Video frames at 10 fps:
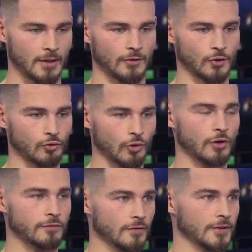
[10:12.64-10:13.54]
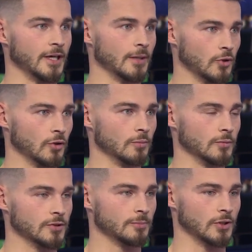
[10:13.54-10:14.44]
the growth of the game
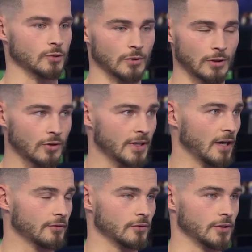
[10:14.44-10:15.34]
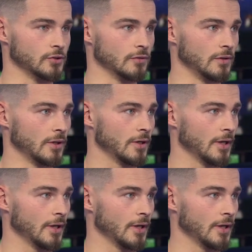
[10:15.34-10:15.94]
comes, because we're looking after each other.